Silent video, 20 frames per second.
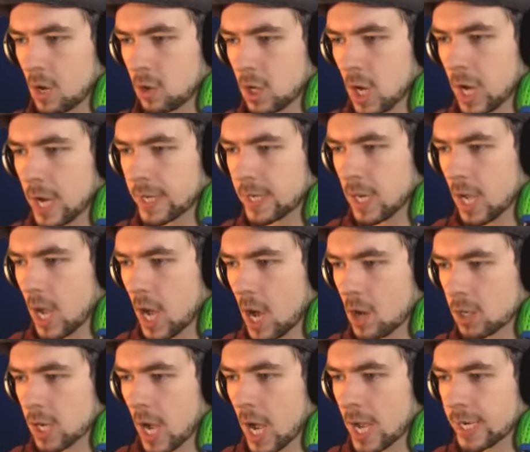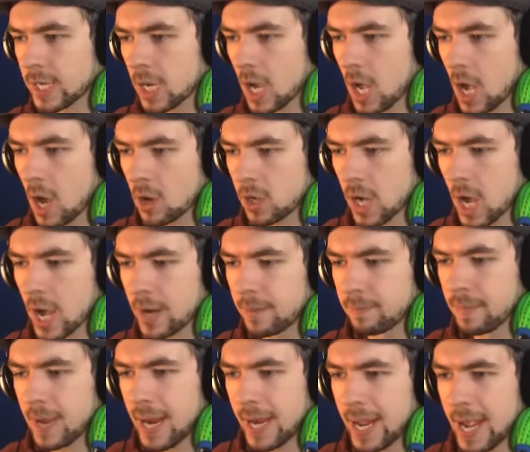Oh god. Oh god. Oh
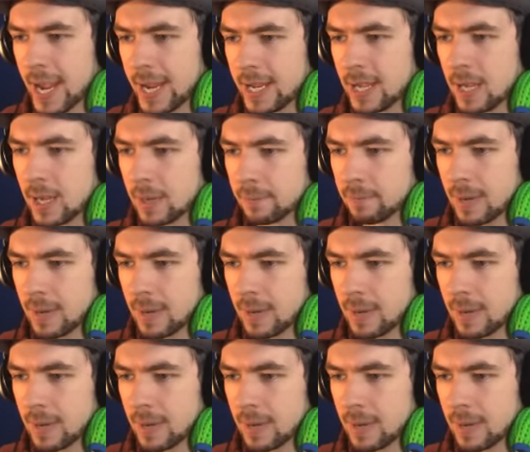god. Mayday!